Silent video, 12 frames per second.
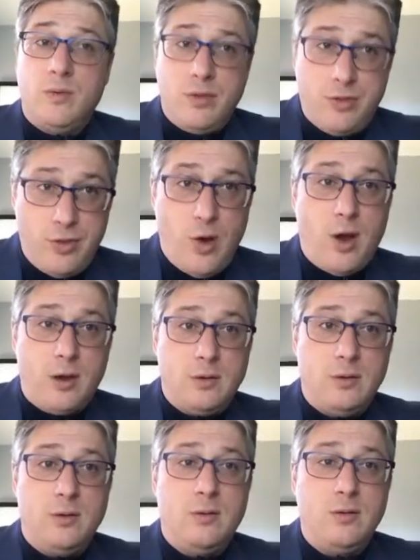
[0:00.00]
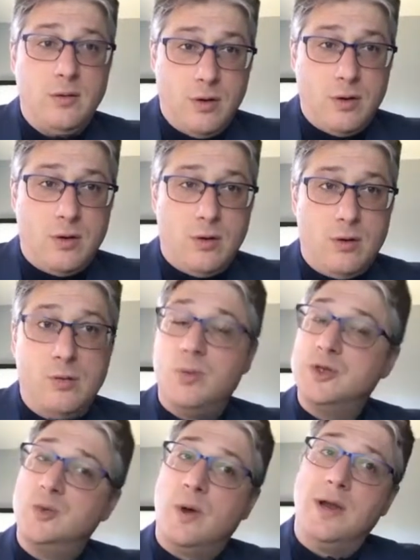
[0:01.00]
thought the girl
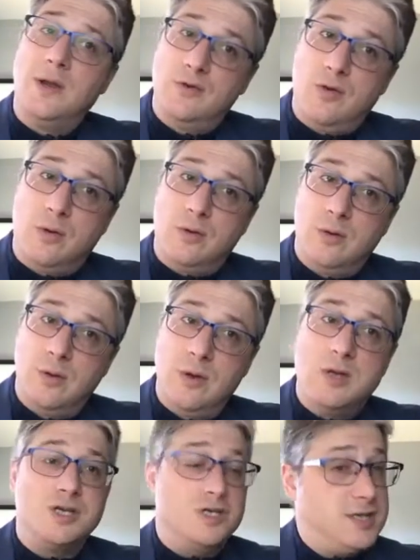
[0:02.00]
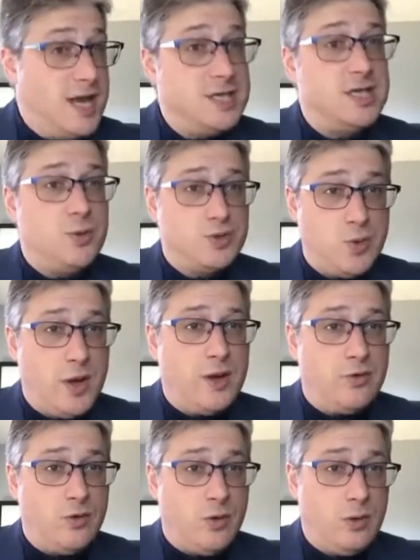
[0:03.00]
was 20 years old. She said she was 20
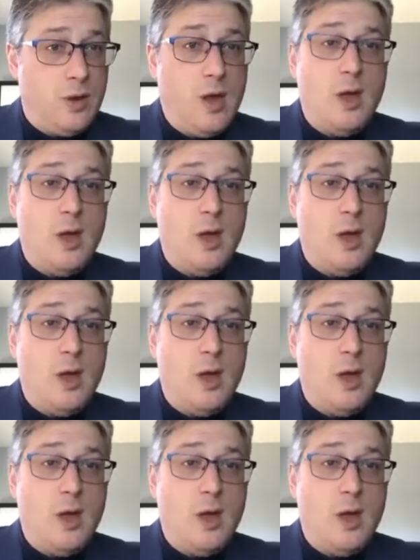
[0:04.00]
years old.